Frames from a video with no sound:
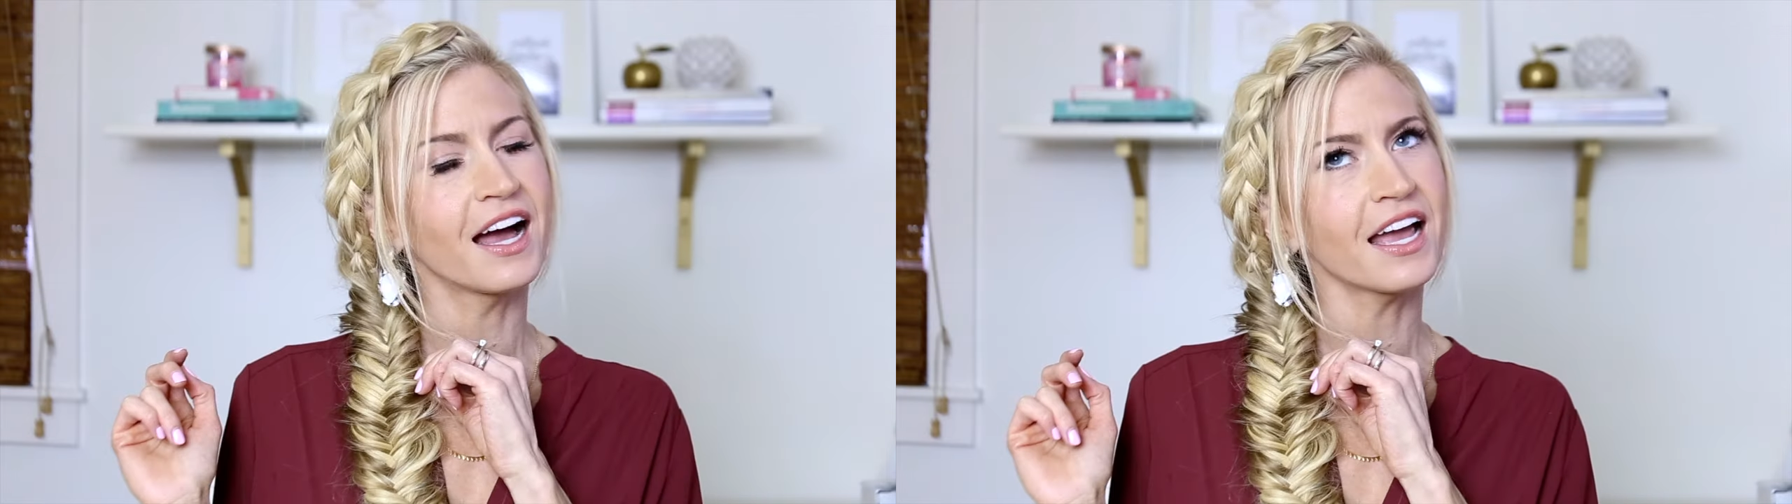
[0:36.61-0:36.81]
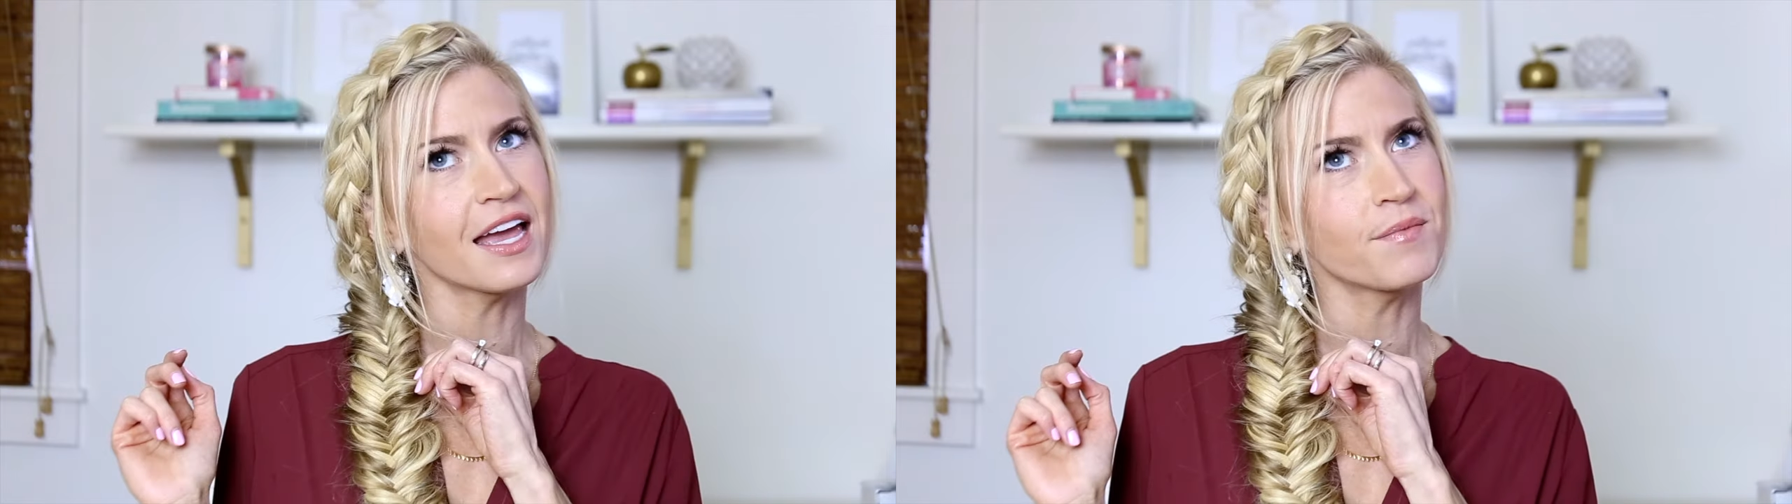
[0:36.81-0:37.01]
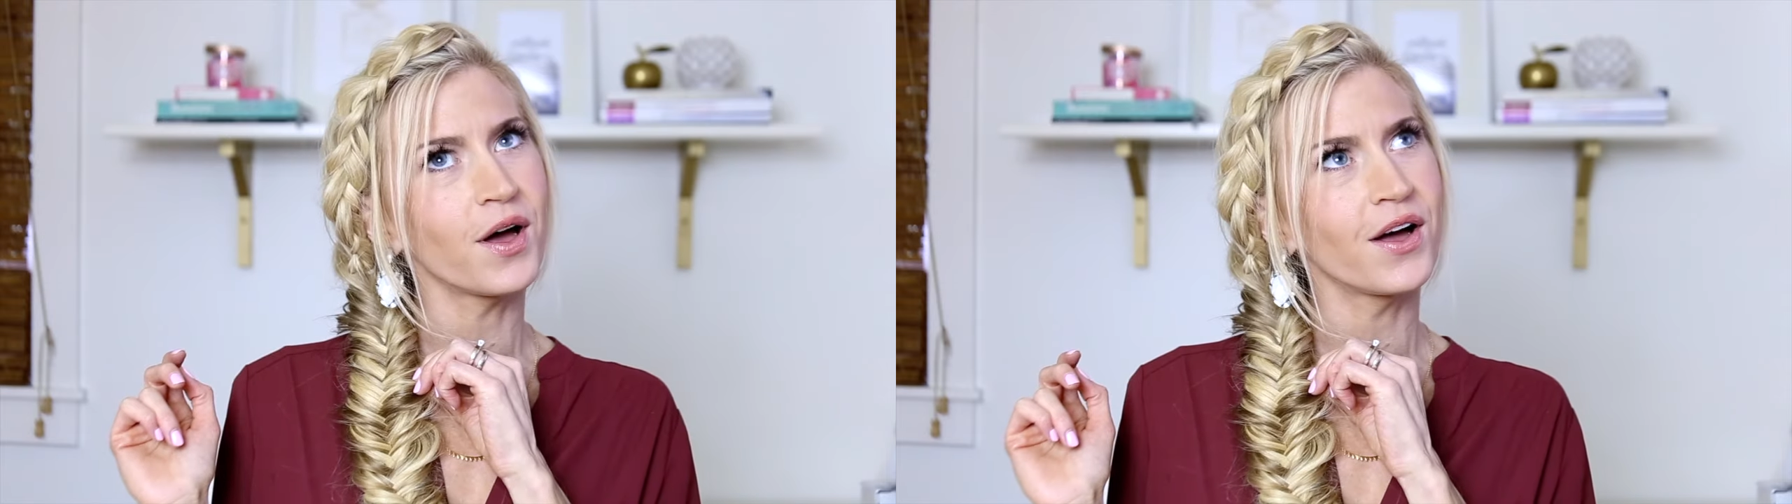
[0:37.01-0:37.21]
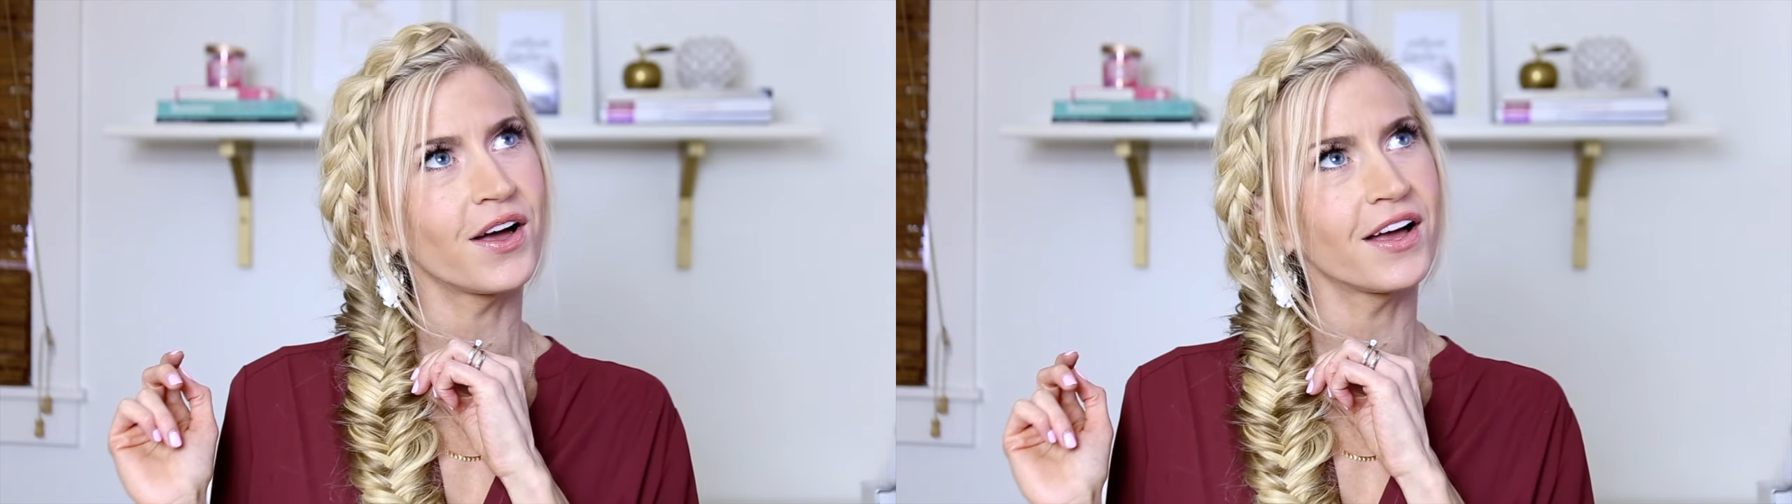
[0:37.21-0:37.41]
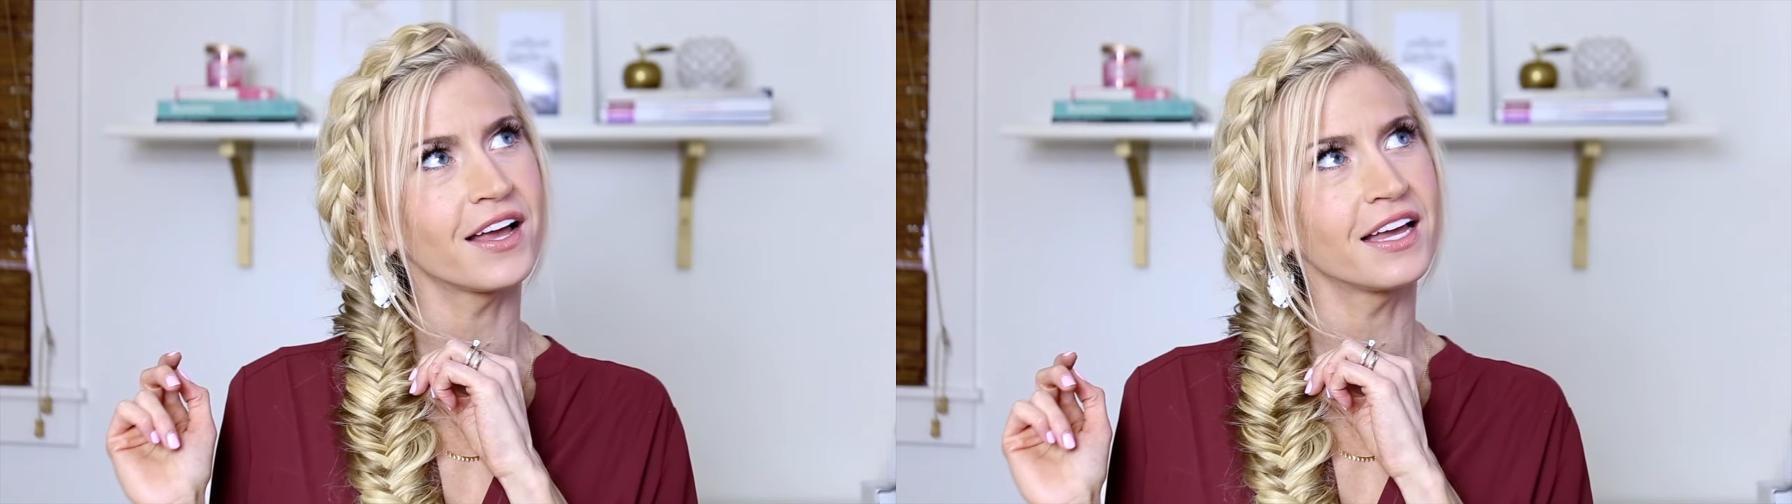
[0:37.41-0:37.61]
I am
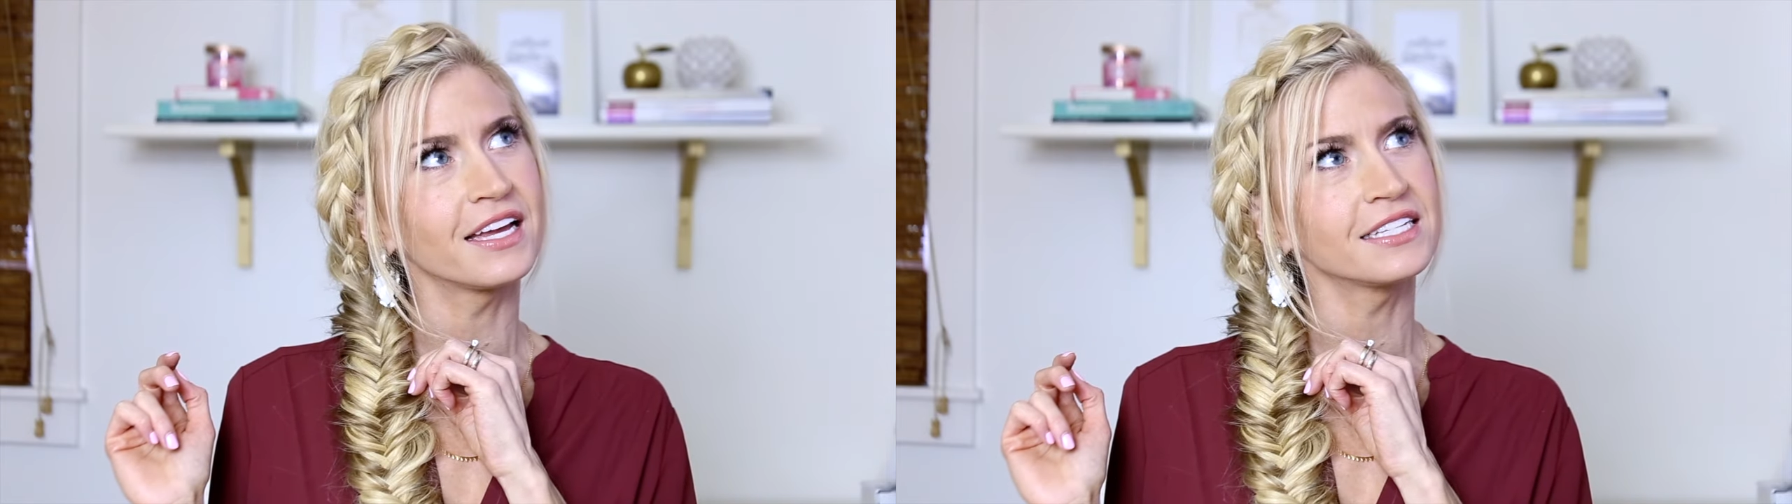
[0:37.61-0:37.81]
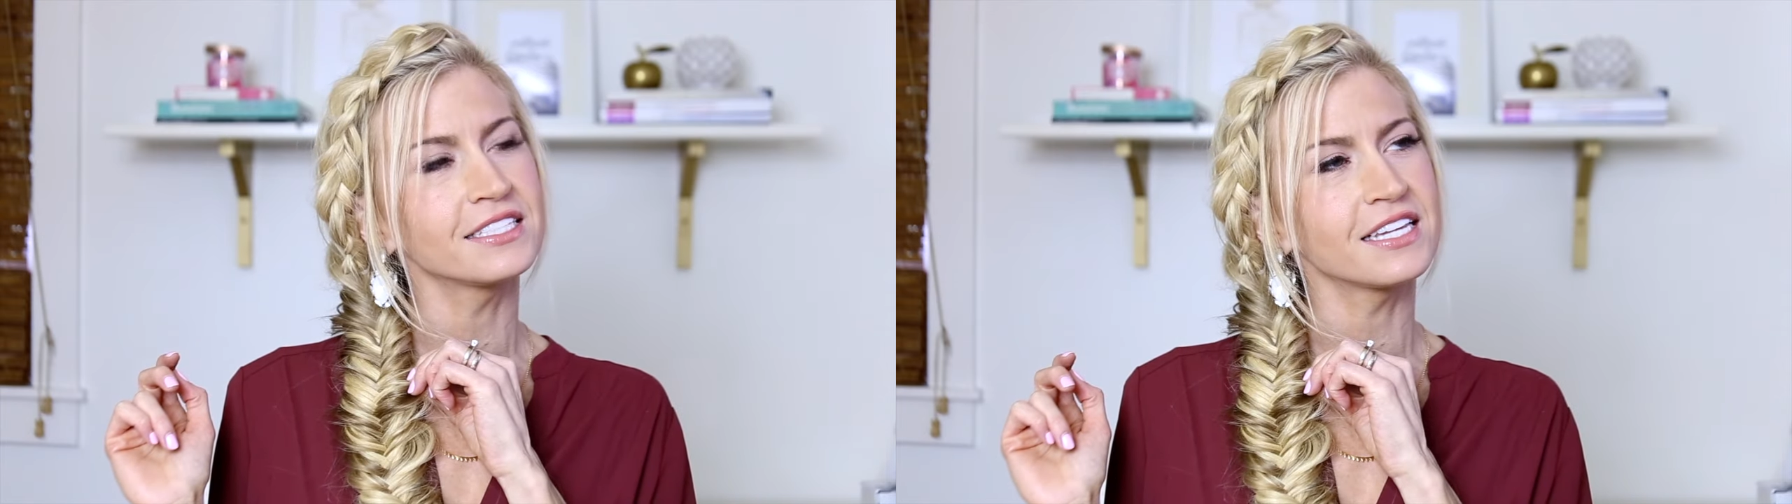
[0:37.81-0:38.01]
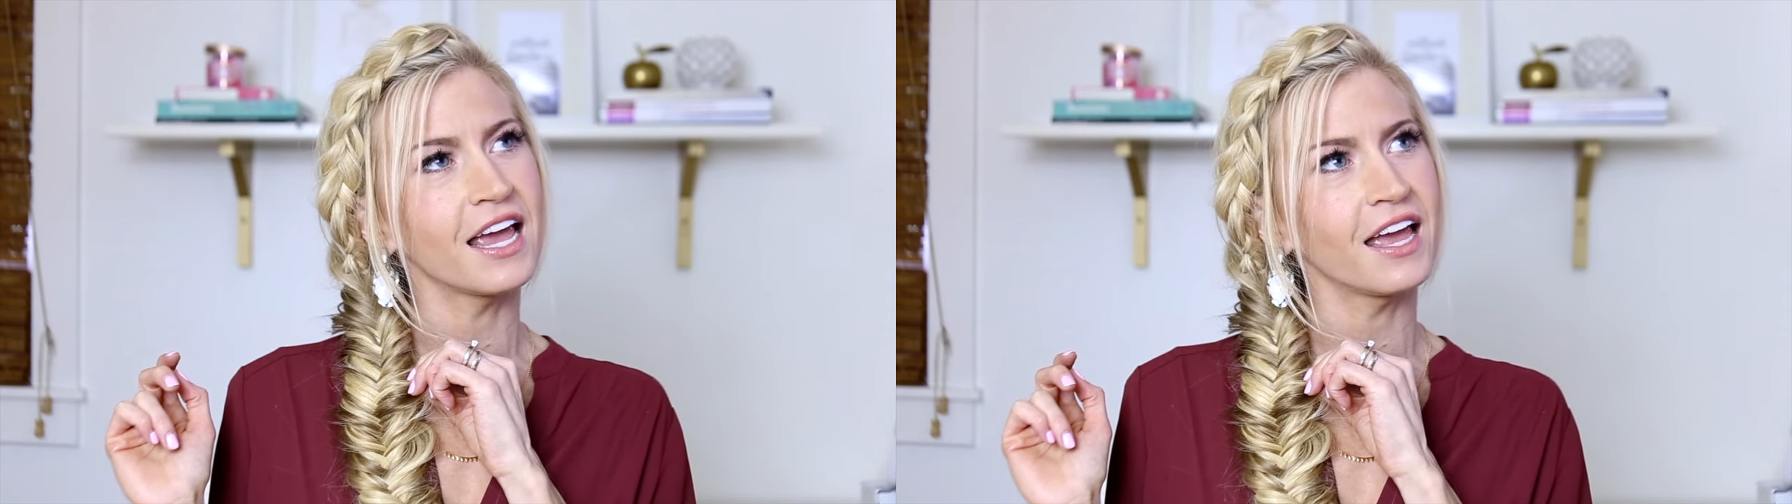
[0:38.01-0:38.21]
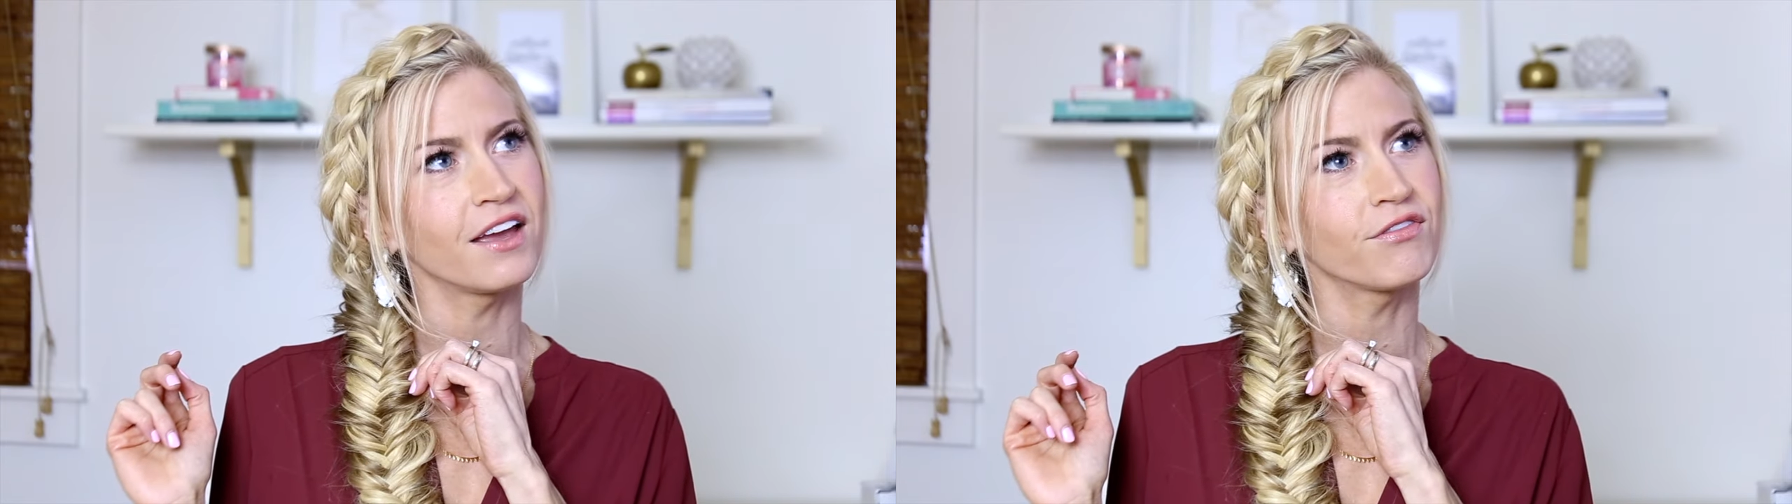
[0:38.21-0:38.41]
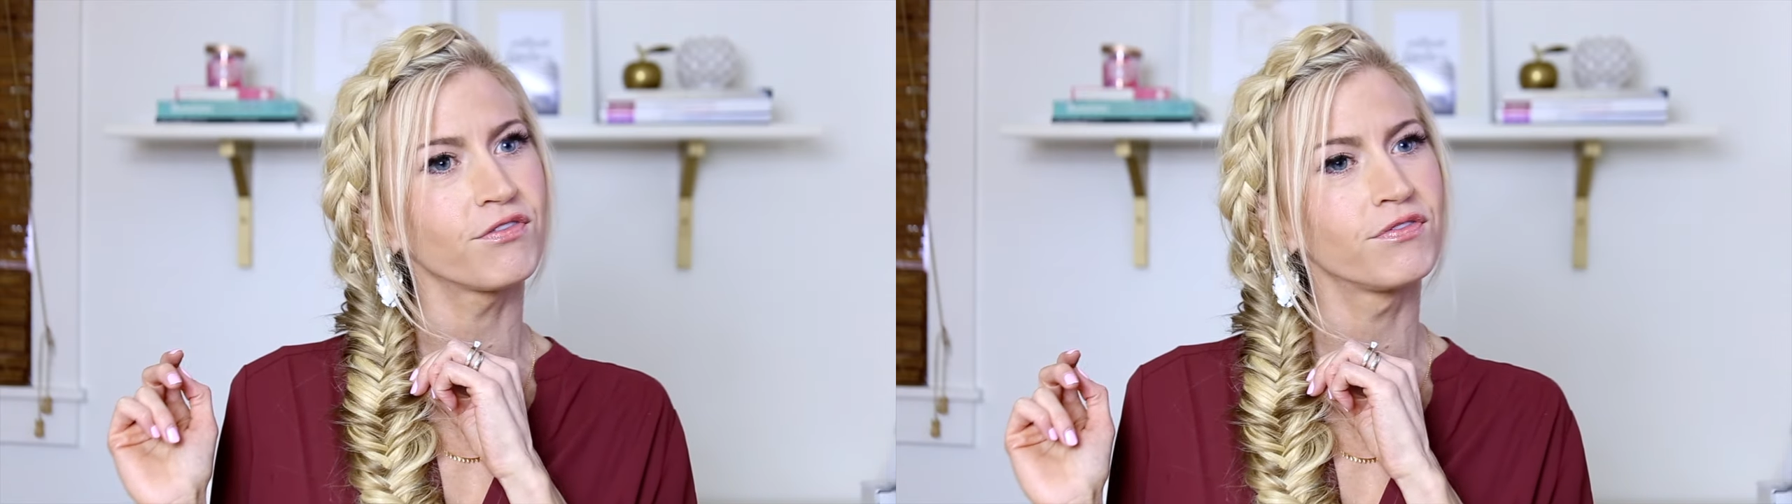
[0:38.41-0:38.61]
on day